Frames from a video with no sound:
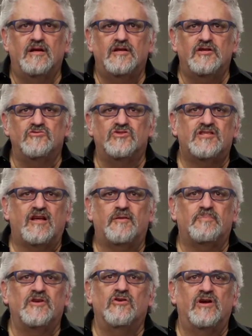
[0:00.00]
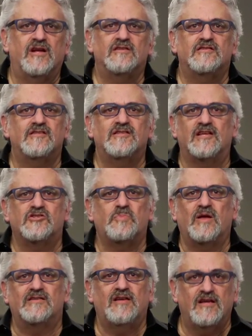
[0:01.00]
You set up the audience's
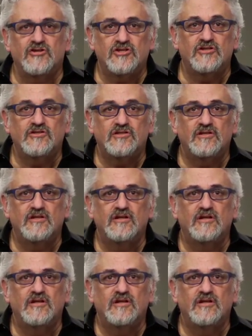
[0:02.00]
expectations,